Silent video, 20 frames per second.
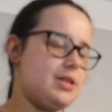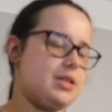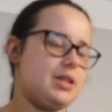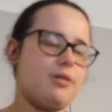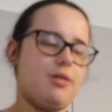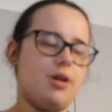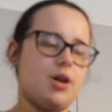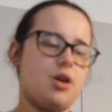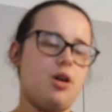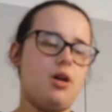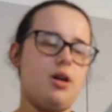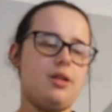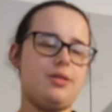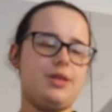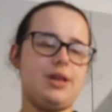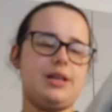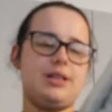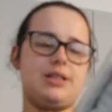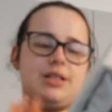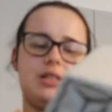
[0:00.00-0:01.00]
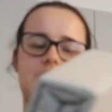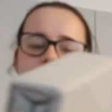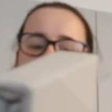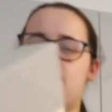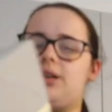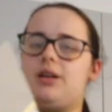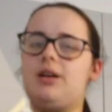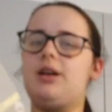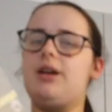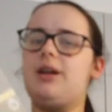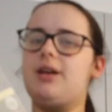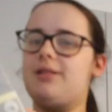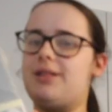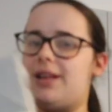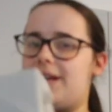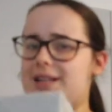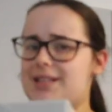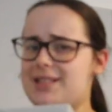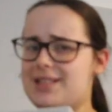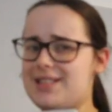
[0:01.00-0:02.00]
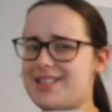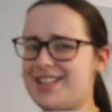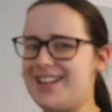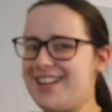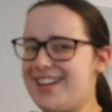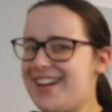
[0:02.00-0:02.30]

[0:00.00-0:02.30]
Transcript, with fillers: So I got this this.